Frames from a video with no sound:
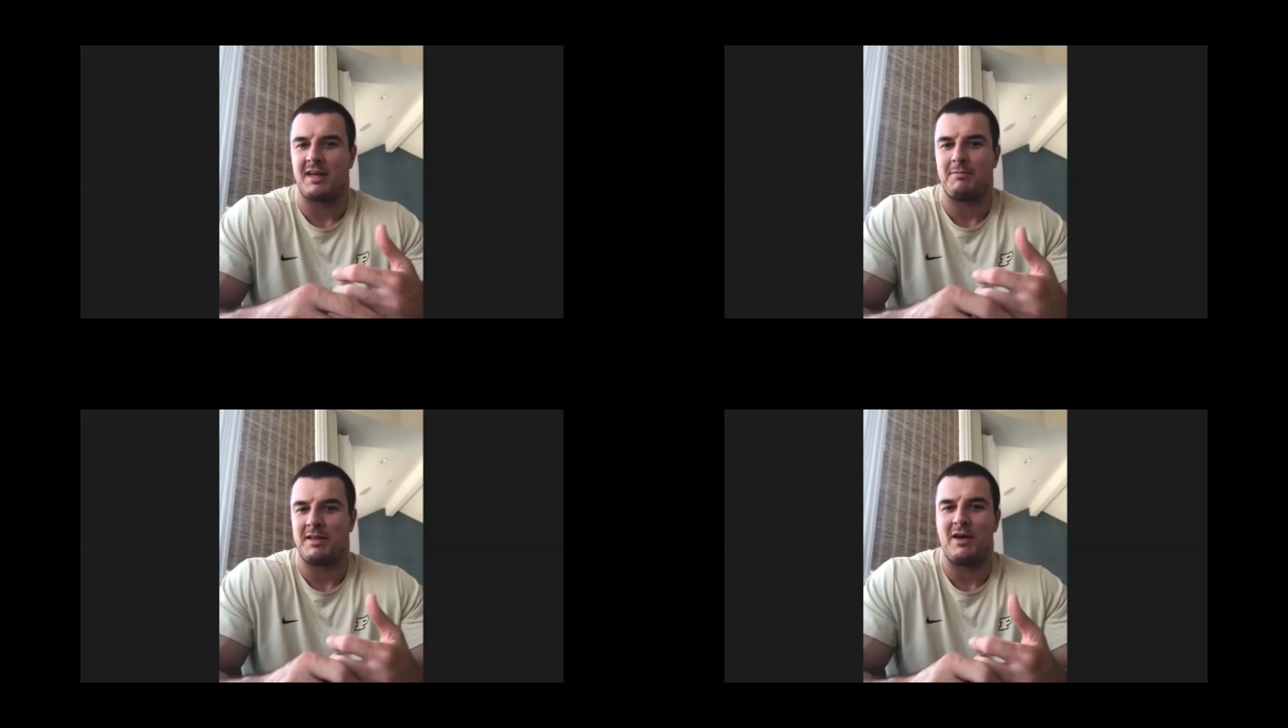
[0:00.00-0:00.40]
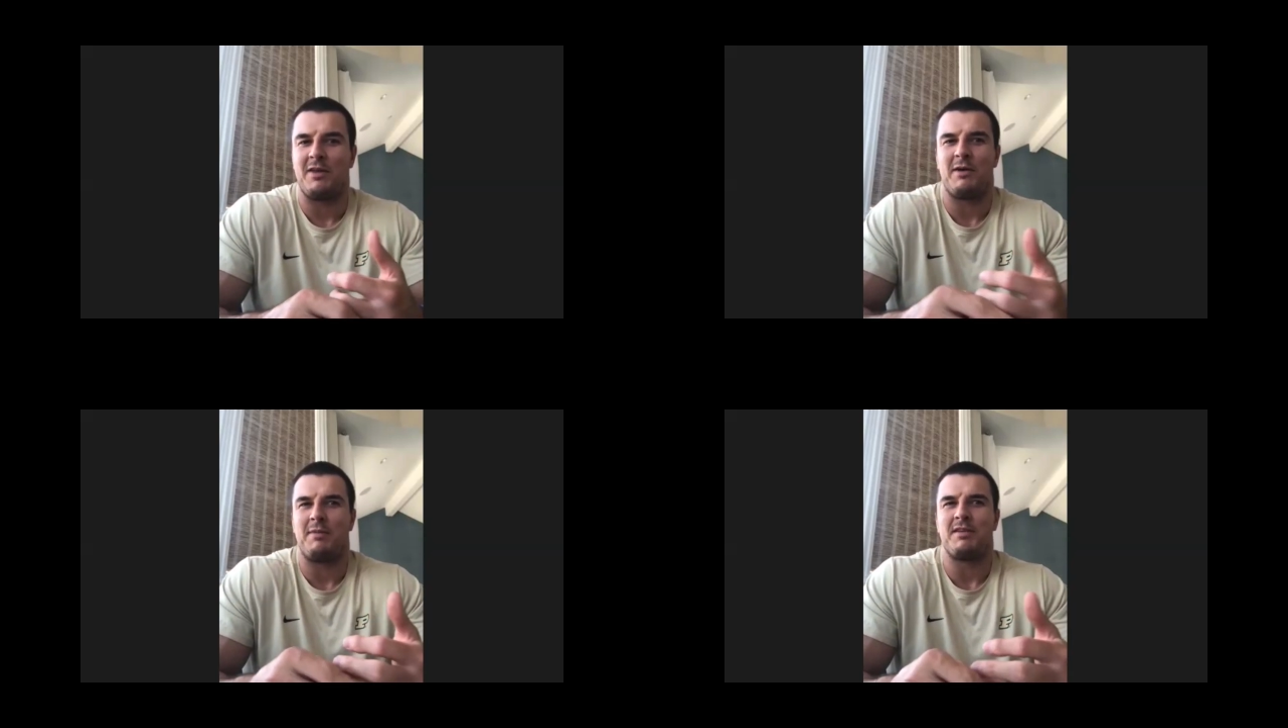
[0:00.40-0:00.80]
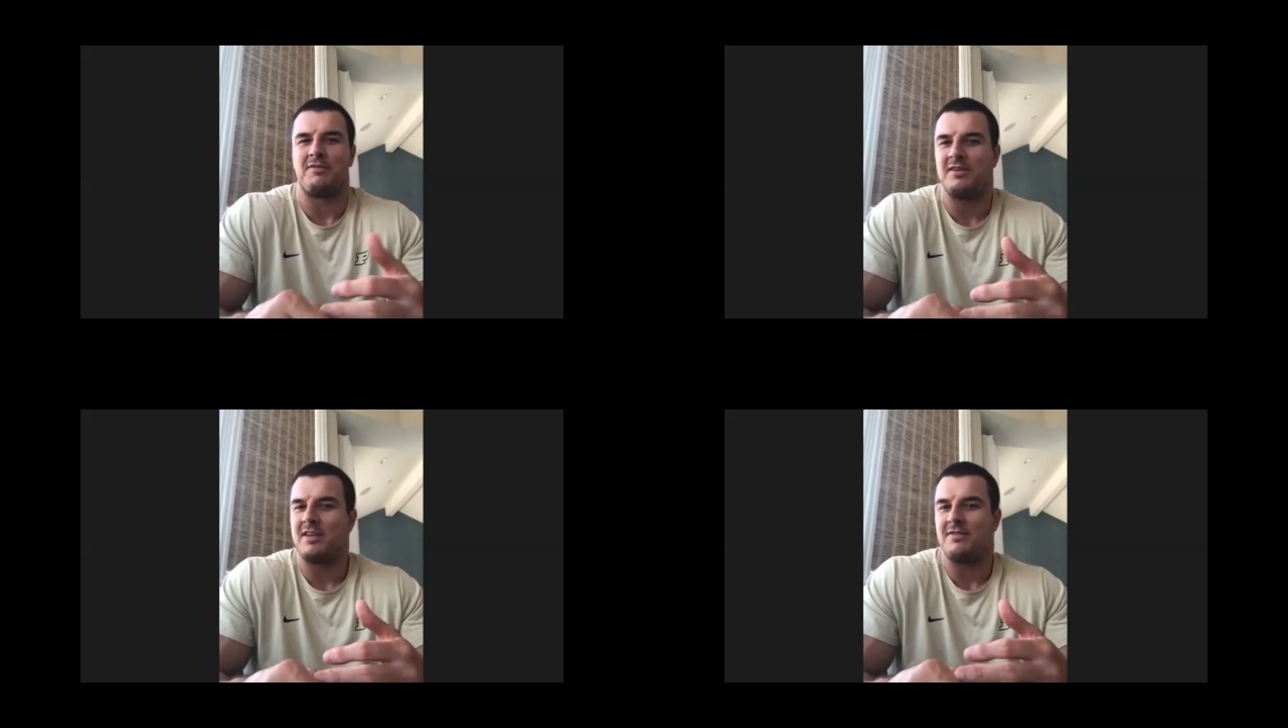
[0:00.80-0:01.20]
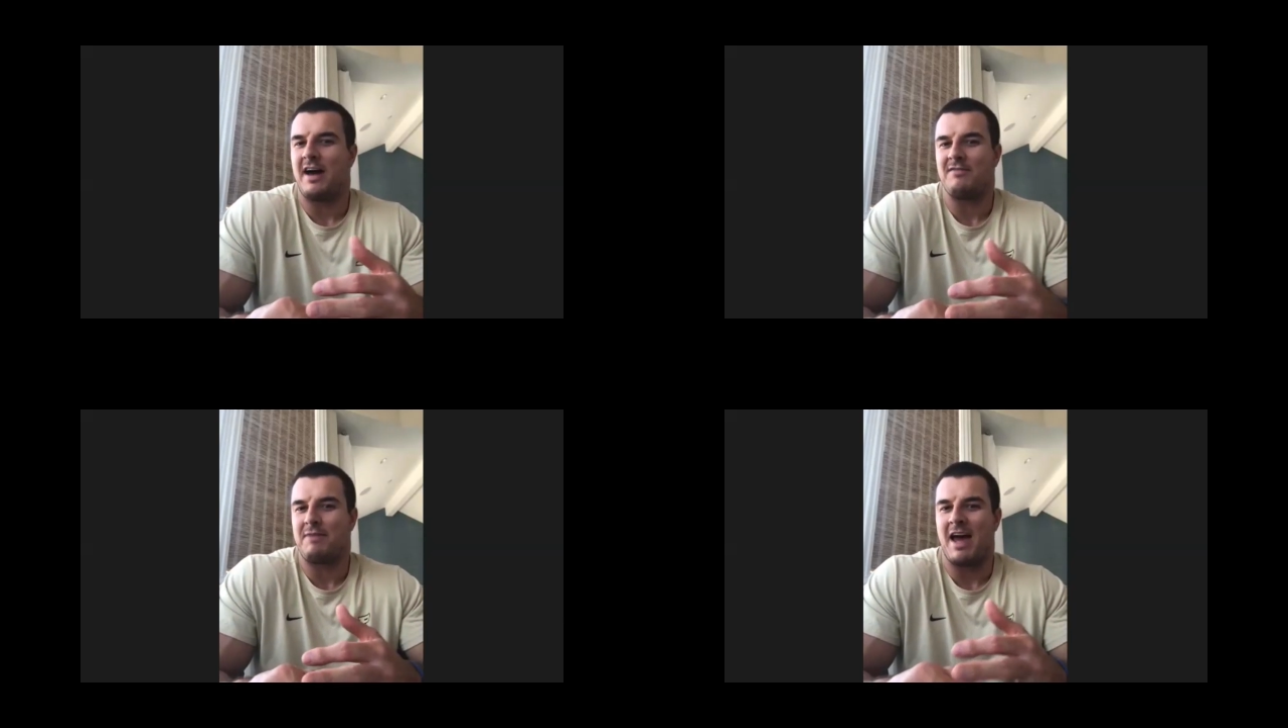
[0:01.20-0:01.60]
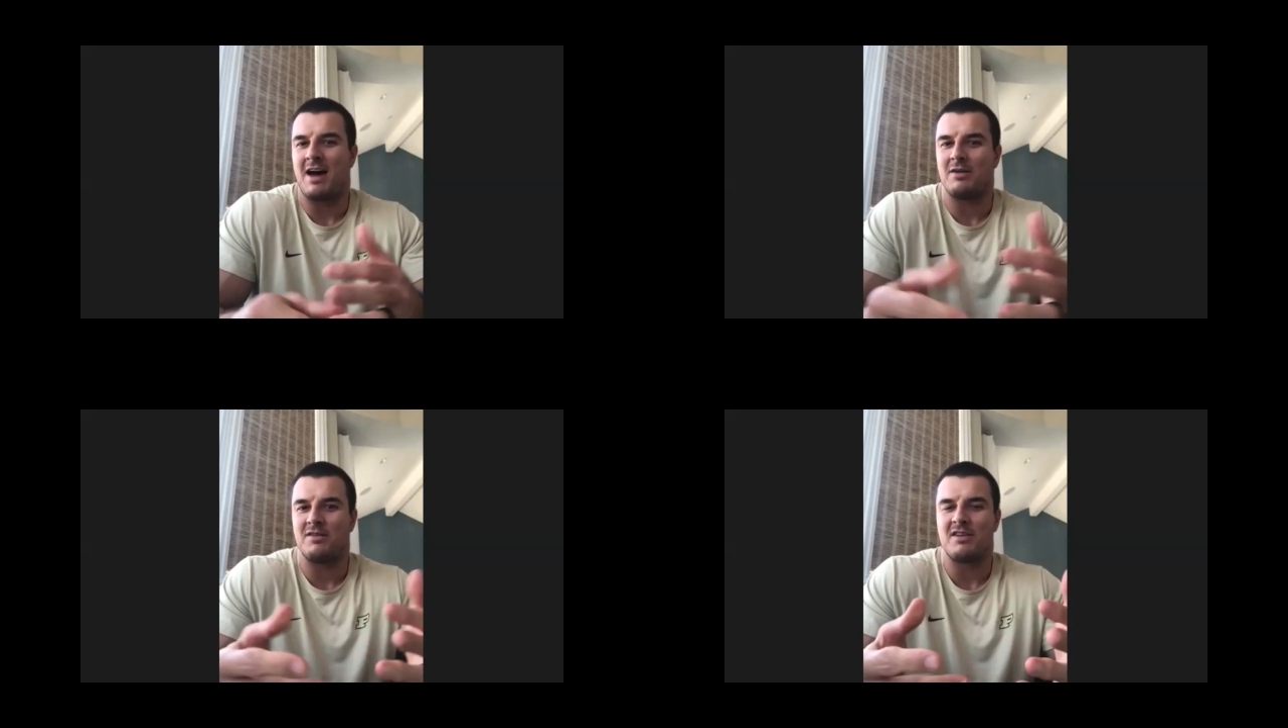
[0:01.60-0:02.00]
but they only went up to 55
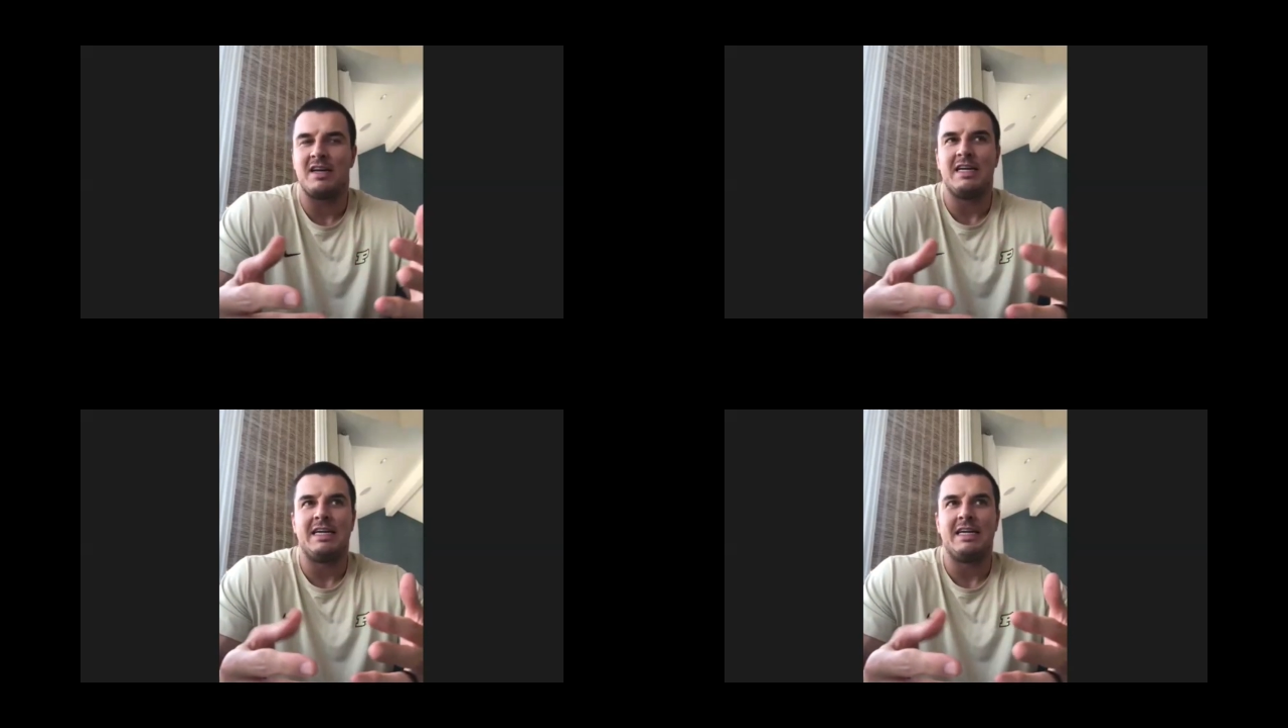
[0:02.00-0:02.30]
pounds,